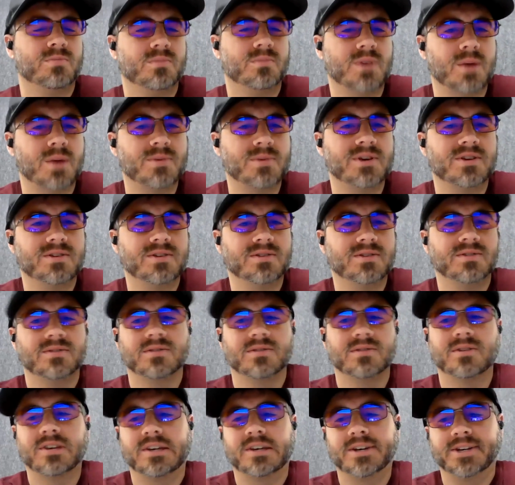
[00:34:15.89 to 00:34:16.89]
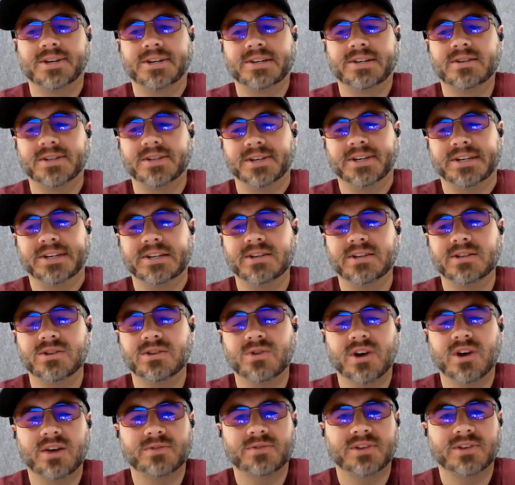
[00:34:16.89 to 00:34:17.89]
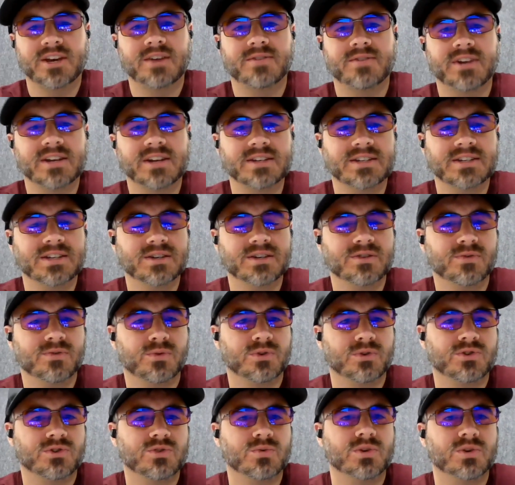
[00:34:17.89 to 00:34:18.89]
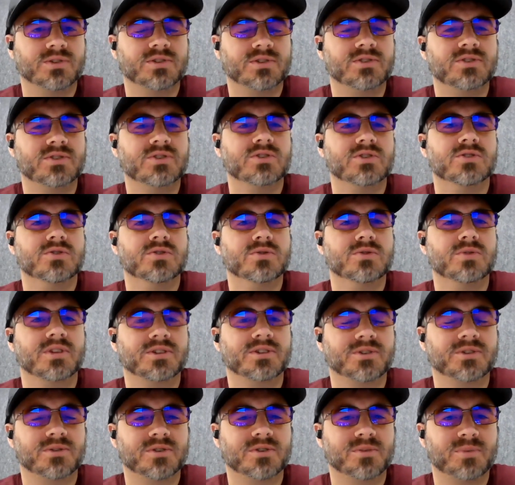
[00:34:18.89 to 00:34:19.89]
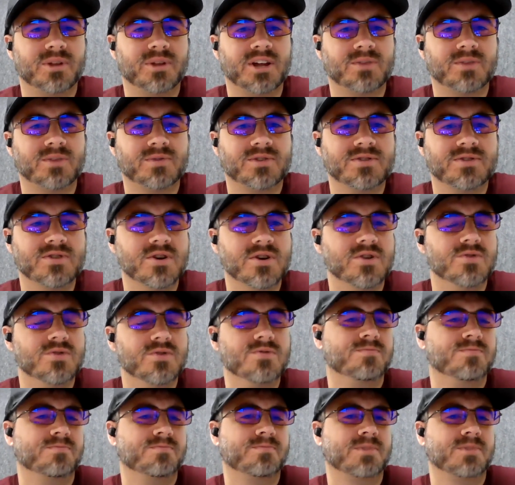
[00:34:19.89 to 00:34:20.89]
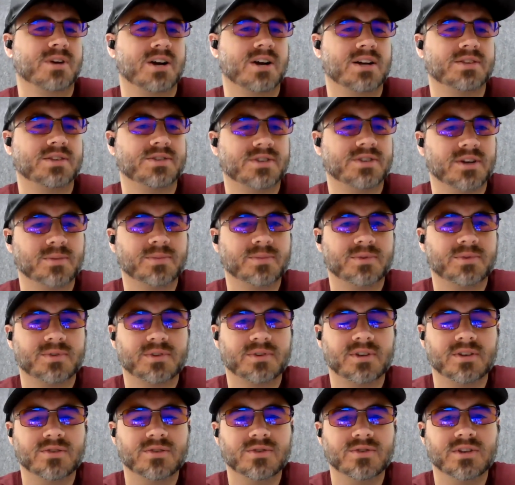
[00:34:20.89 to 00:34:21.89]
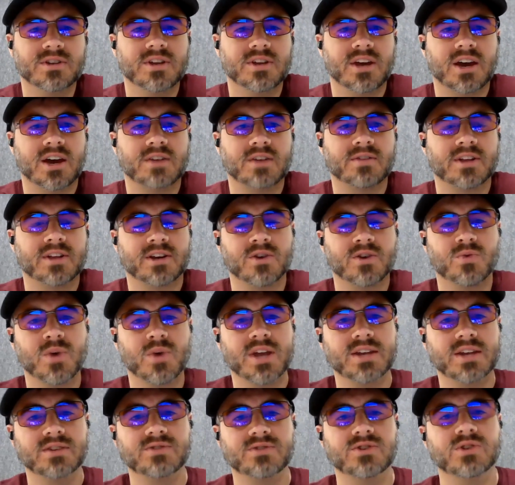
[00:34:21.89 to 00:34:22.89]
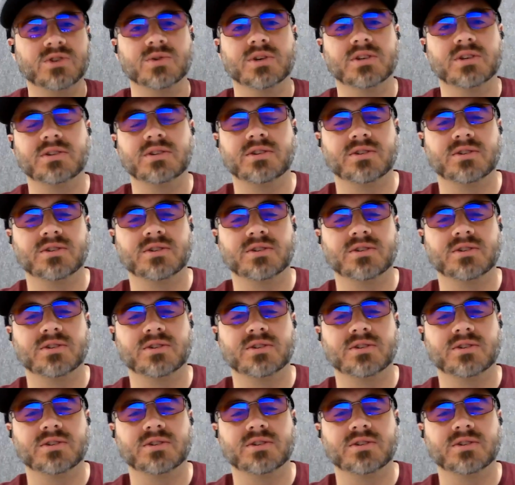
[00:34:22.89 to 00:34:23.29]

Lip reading: I mean, you have to have an idea of what you want to do. Like, don't apply with no concept, and you need to have like a way to do it.